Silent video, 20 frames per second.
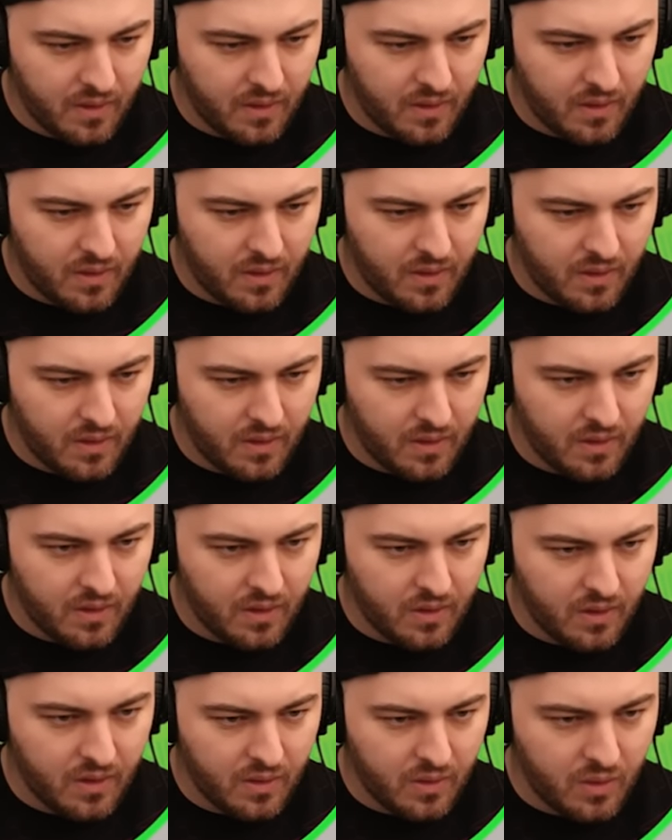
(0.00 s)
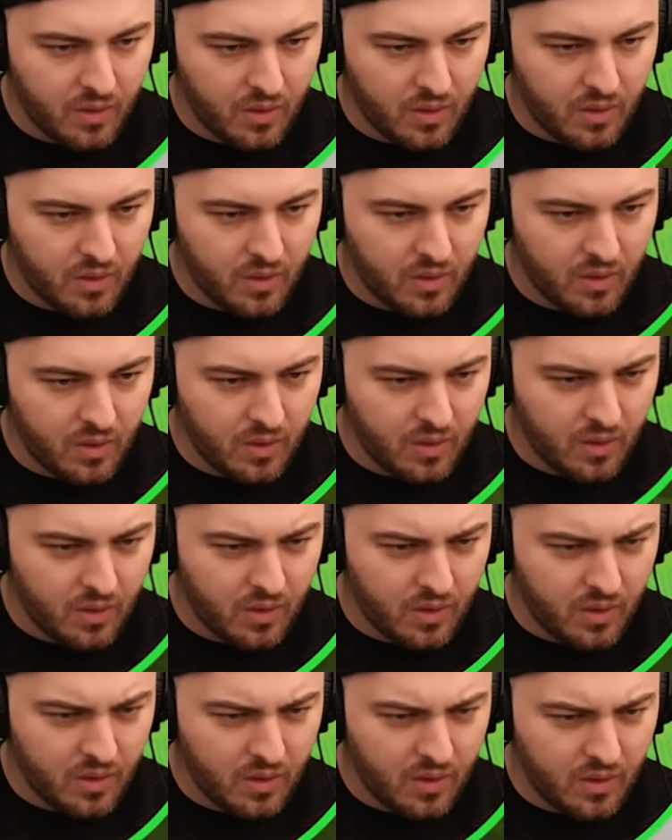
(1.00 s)

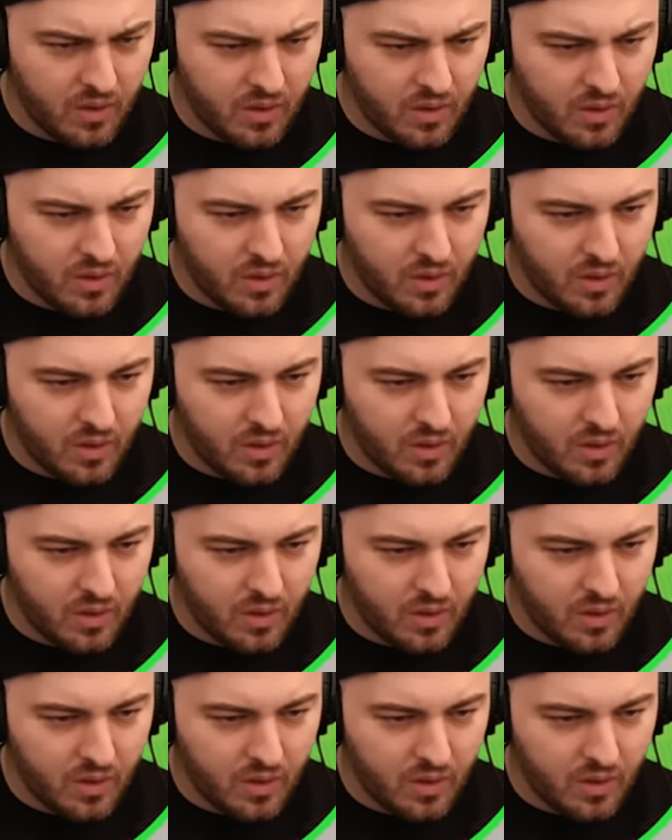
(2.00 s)
No one is speaking in this clip.